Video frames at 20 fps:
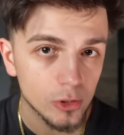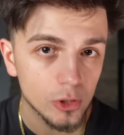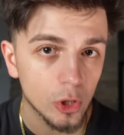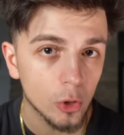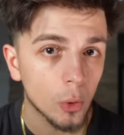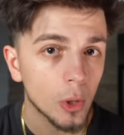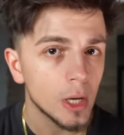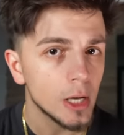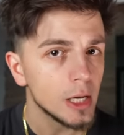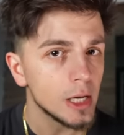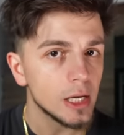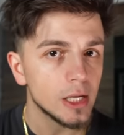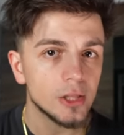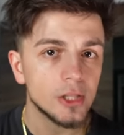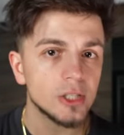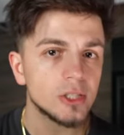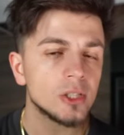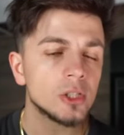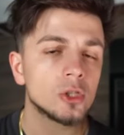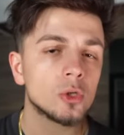So
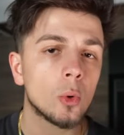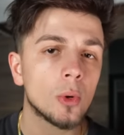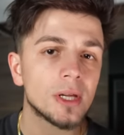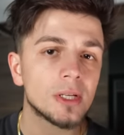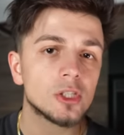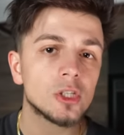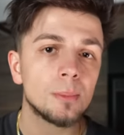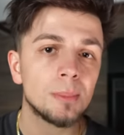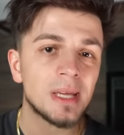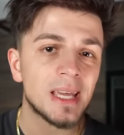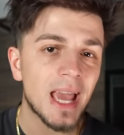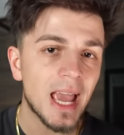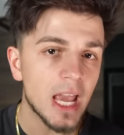this is going to be